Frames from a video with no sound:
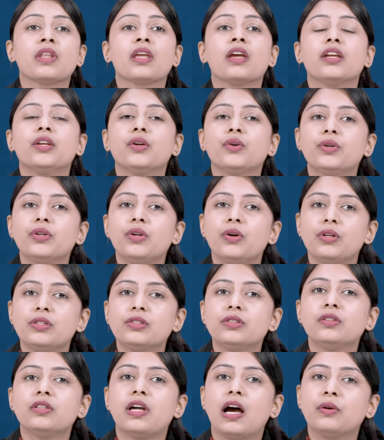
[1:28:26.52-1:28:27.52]
You could
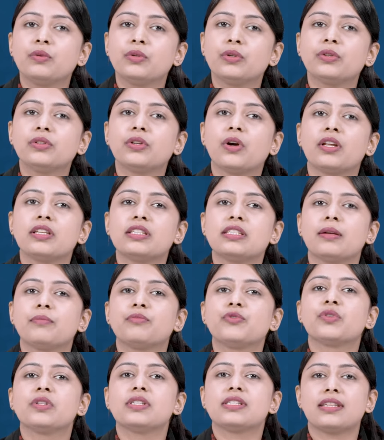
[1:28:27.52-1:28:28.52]
also download
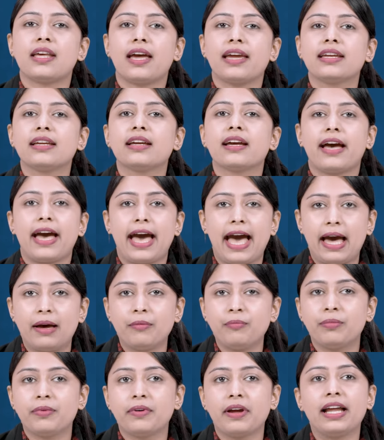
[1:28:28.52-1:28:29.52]
Conceptual Psych
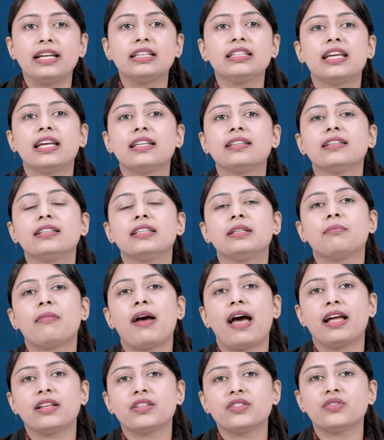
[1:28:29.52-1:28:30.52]
app and get the
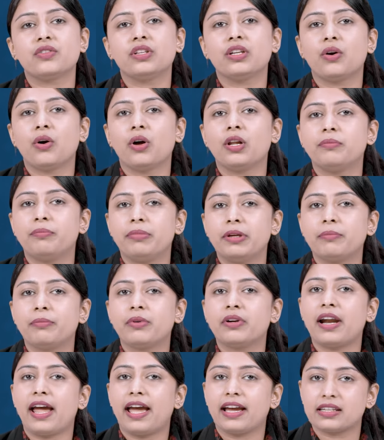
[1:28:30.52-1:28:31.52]
NIMHANS recall
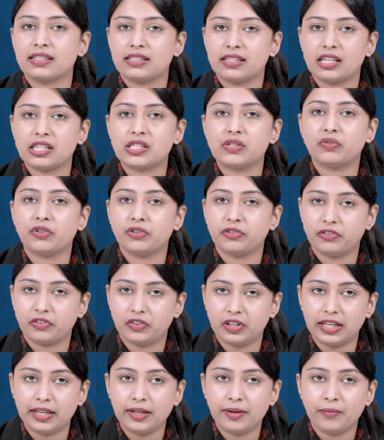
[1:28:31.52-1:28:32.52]
paper access for
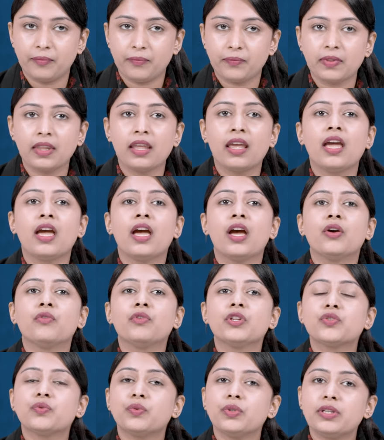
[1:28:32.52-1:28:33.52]
free,
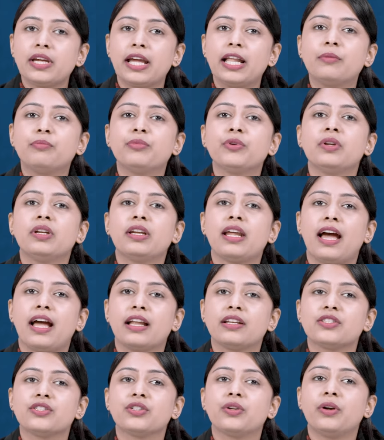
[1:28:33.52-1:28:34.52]
which would help you
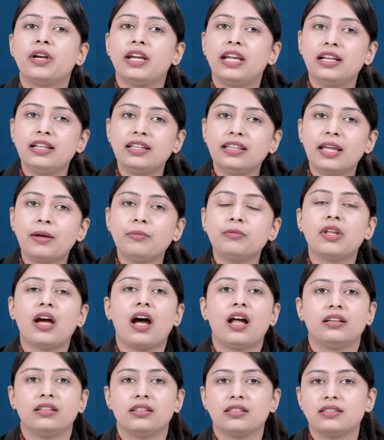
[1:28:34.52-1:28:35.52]
enhance your in-depth
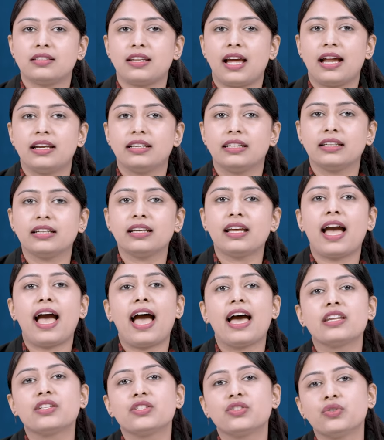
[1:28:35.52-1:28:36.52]
understanding
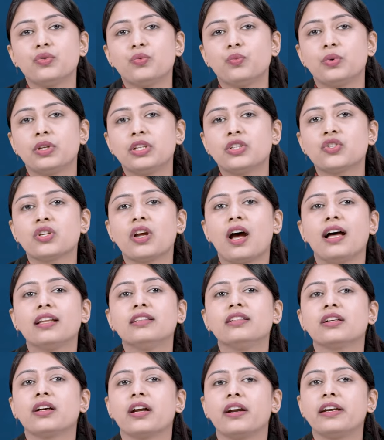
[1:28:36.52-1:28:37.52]
as to which are
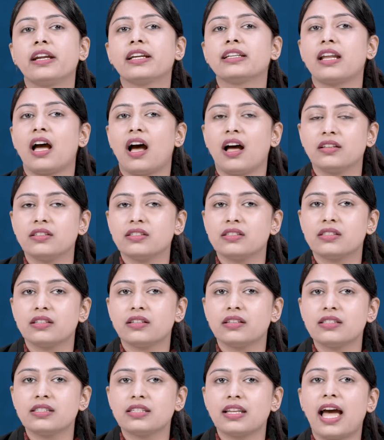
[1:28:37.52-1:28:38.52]
the correct
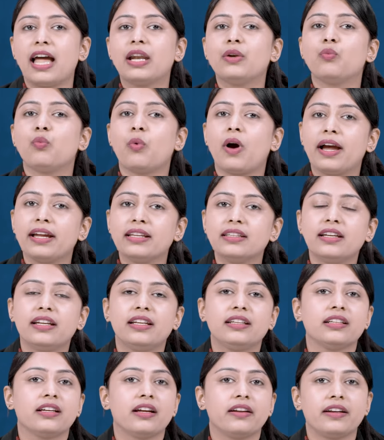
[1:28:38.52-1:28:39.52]
answers and why the
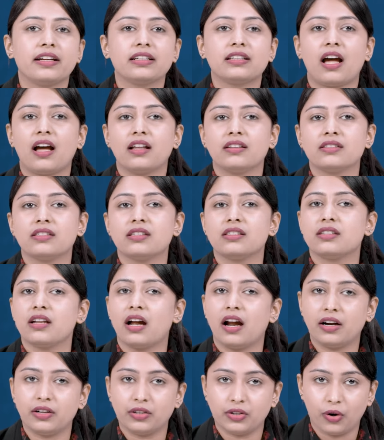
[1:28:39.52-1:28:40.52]
incorrect answers
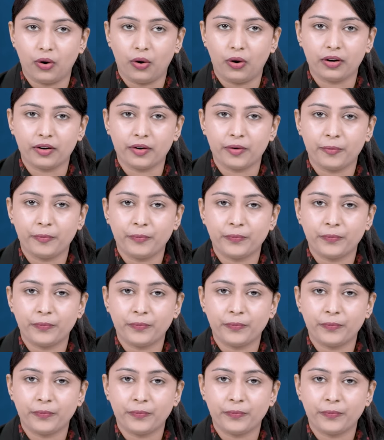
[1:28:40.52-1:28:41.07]
are wrong.